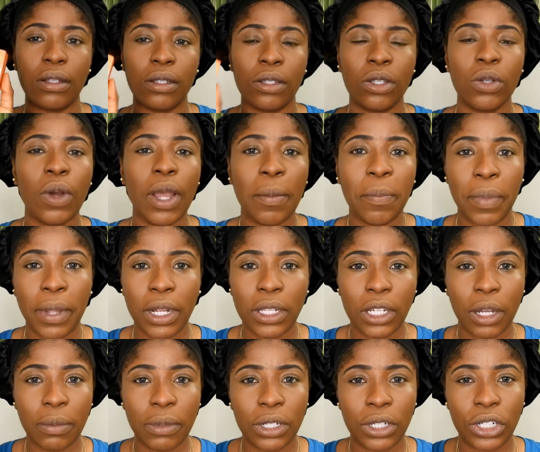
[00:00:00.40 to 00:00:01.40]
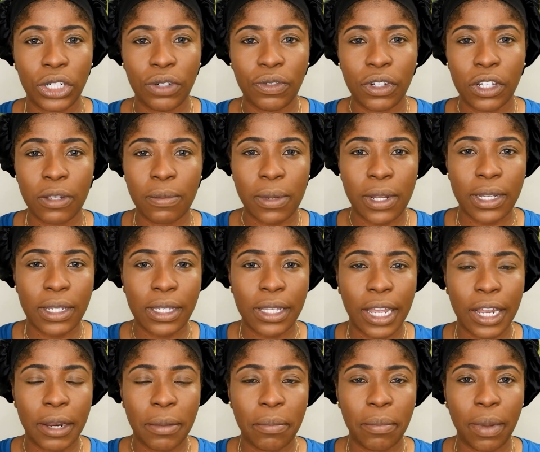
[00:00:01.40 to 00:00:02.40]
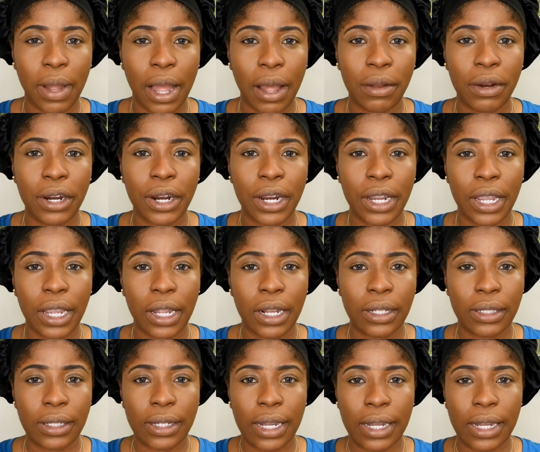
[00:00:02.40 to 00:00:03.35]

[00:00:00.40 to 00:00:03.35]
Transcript: So I picked up the Juvia's Place setting powder in